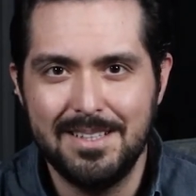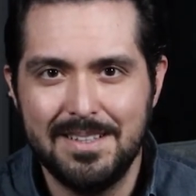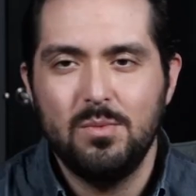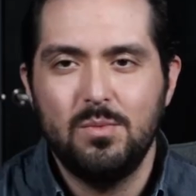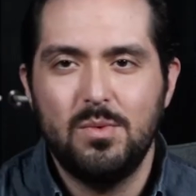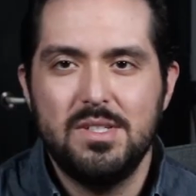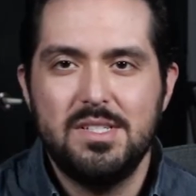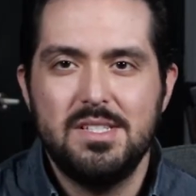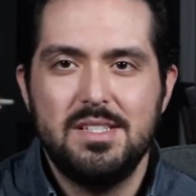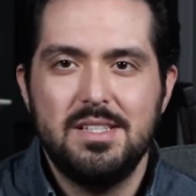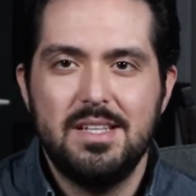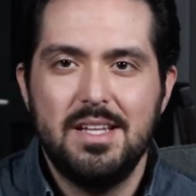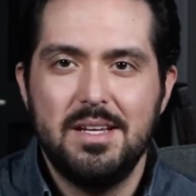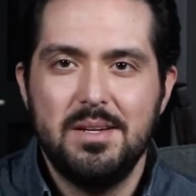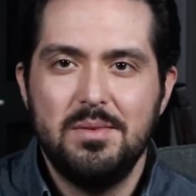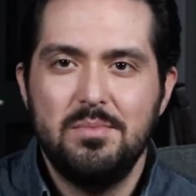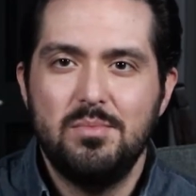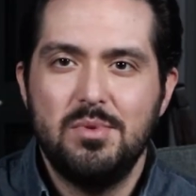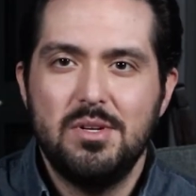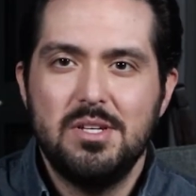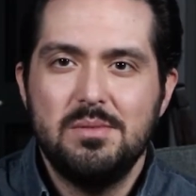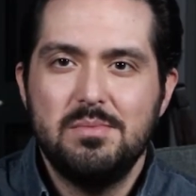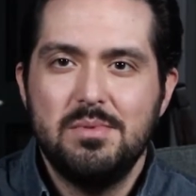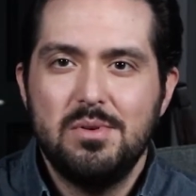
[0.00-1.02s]
Which then
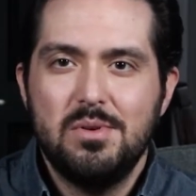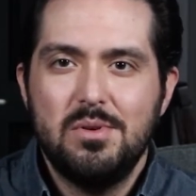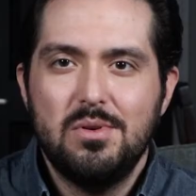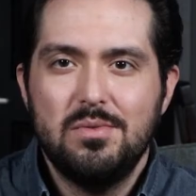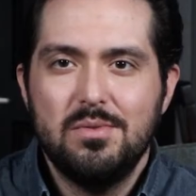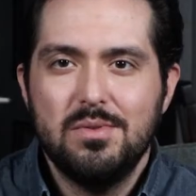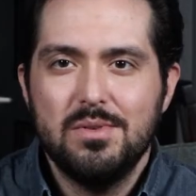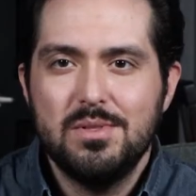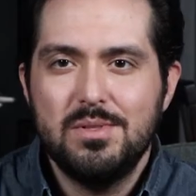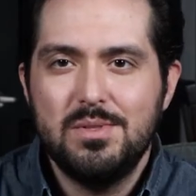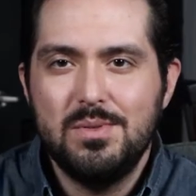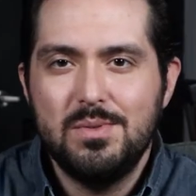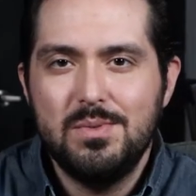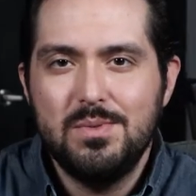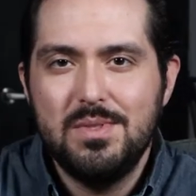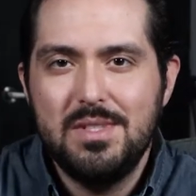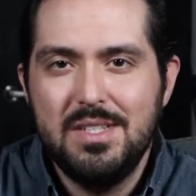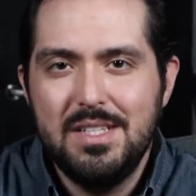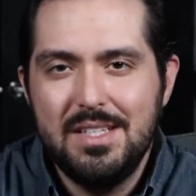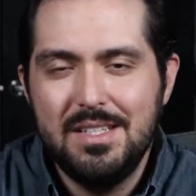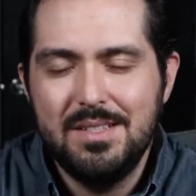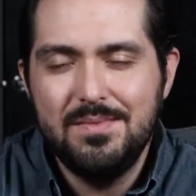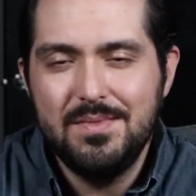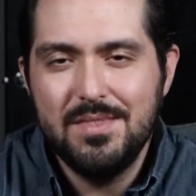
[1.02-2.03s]
brings me over to
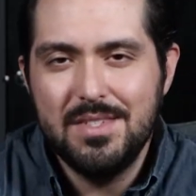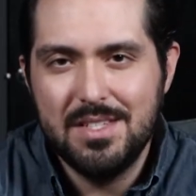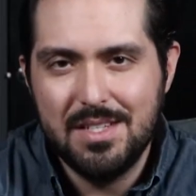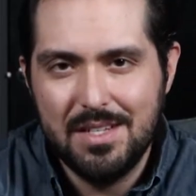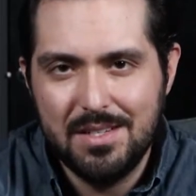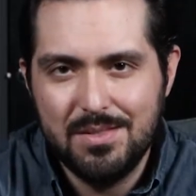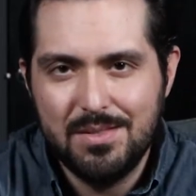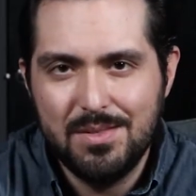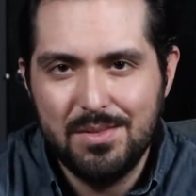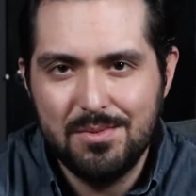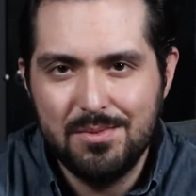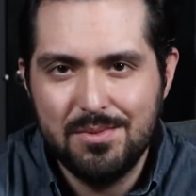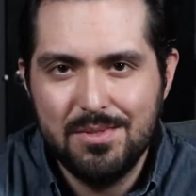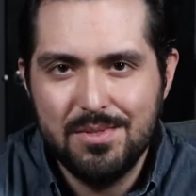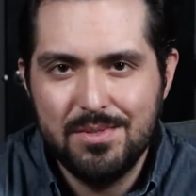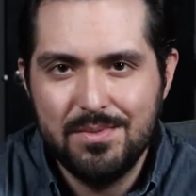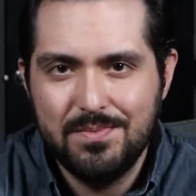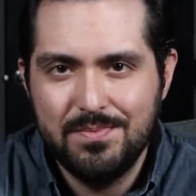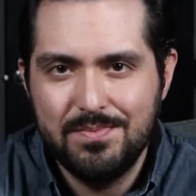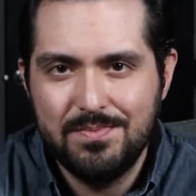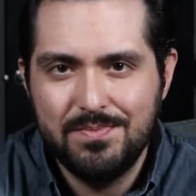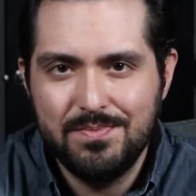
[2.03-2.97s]
the Santos.